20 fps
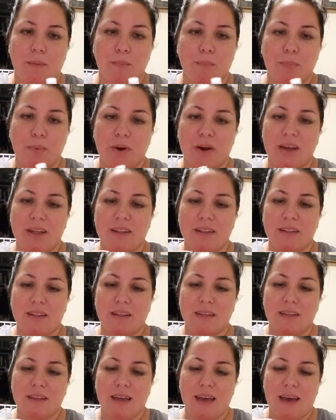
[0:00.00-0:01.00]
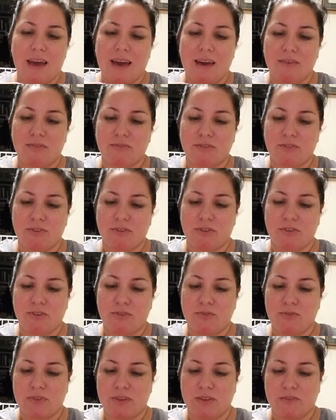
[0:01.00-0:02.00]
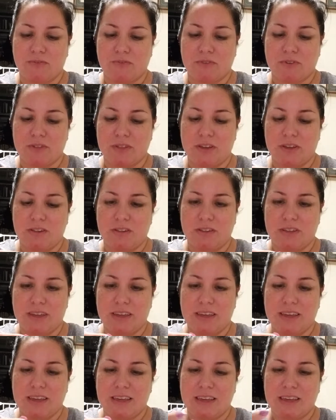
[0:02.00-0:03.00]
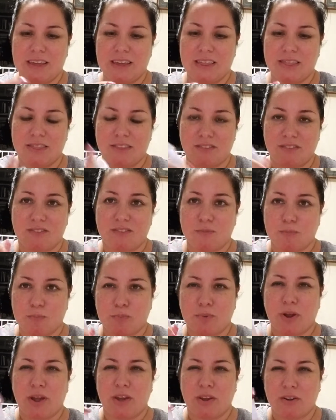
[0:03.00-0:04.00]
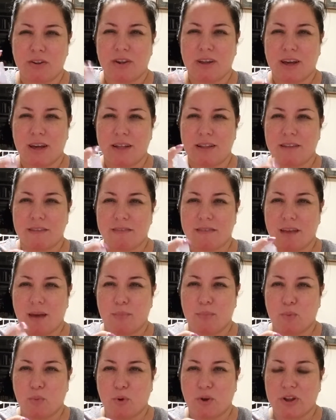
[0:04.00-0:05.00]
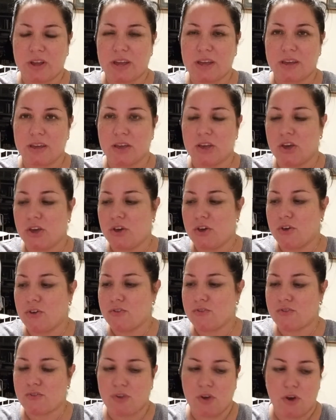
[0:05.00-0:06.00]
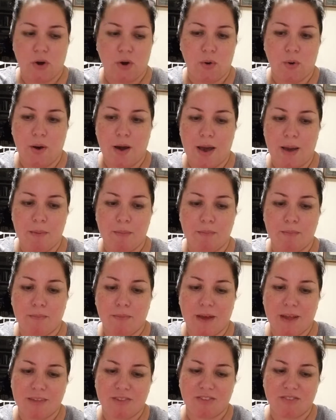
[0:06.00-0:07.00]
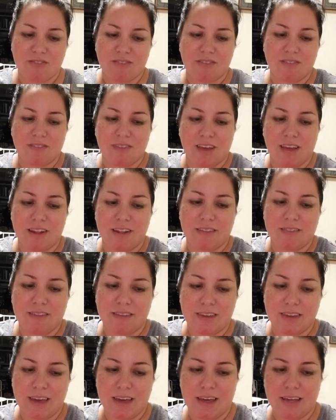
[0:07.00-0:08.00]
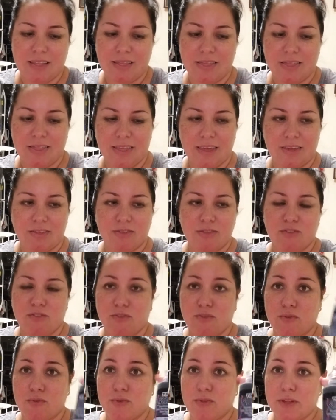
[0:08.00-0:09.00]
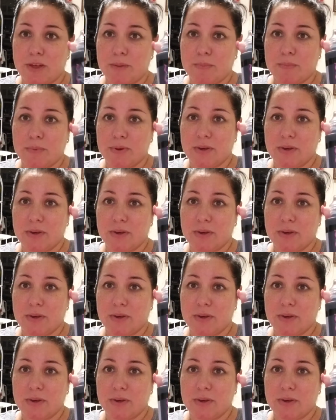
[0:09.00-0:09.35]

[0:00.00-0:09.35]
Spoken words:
but after using it for a little, the sprayer kind of stopped working. So I just decided to get like the Tulip